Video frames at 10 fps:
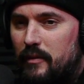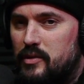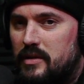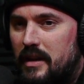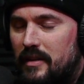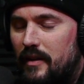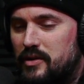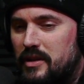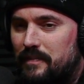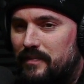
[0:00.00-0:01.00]
everyone's
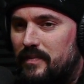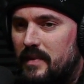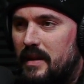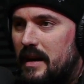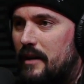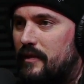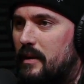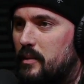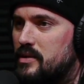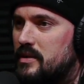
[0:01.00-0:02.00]
obviously
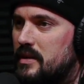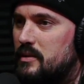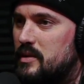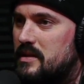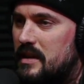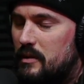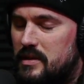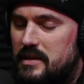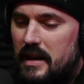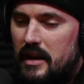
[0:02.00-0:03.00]
Afghan was
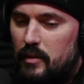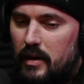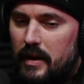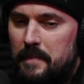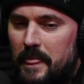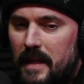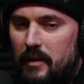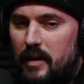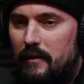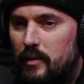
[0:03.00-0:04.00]
a tear up on it,
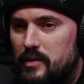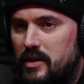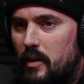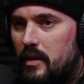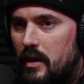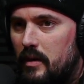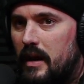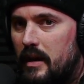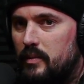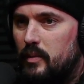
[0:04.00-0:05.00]
and everyone's going, oh
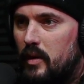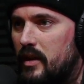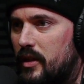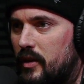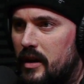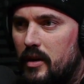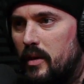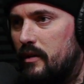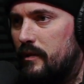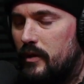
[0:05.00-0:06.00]
yeah, 1 in 3 or
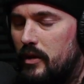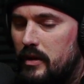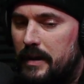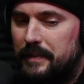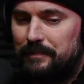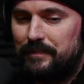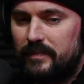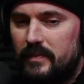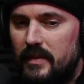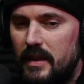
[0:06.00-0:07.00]
1 in 4 and all that.
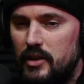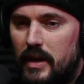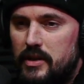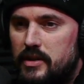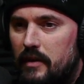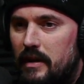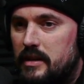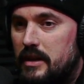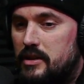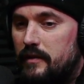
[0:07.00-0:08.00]
So I just turned around and
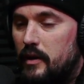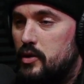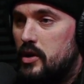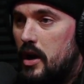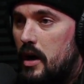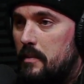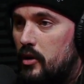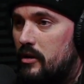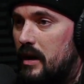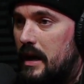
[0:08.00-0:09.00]
said, listen, if I lose an arm
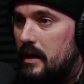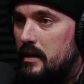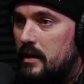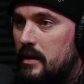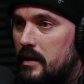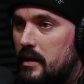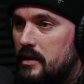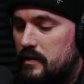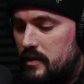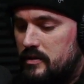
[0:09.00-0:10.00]
or a leg
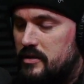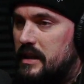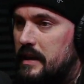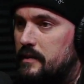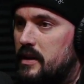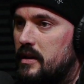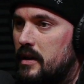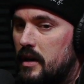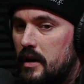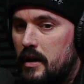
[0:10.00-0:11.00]
because I've got sleeves, like,
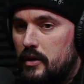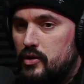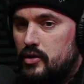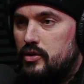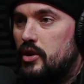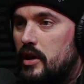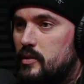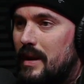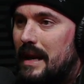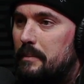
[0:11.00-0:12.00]
just turn it
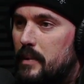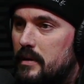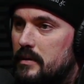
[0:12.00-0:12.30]
to a lamp.